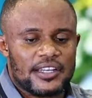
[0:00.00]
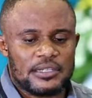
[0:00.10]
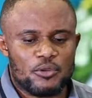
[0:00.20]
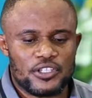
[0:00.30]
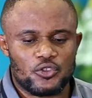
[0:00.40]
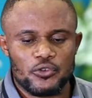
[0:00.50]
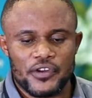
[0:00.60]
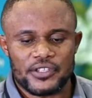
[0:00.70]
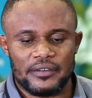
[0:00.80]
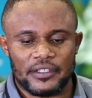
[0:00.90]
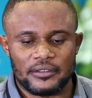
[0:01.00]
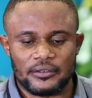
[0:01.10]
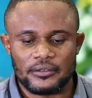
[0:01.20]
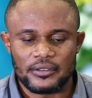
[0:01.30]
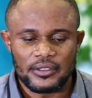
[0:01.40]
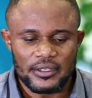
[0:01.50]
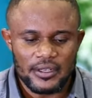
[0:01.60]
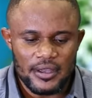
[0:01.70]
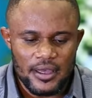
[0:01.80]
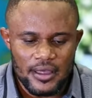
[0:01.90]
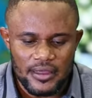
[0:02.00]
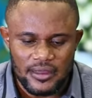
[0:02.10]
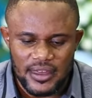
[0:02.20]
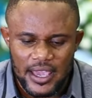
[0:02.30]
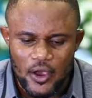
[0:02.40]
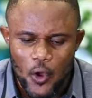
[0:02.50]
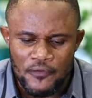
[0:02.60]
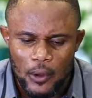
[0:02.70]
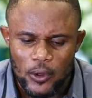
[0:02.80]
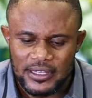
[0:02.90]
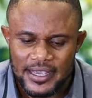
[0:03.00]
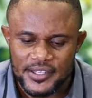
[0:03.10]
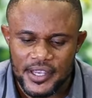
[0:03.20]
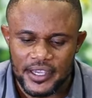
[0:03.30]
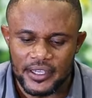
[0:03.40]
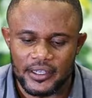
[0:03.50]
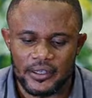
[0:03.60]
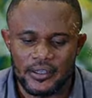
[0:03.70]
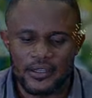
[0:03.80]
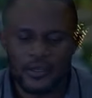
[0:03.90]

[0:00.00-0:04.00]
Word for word: 2 Timothy 2, verse 7. Think over what I say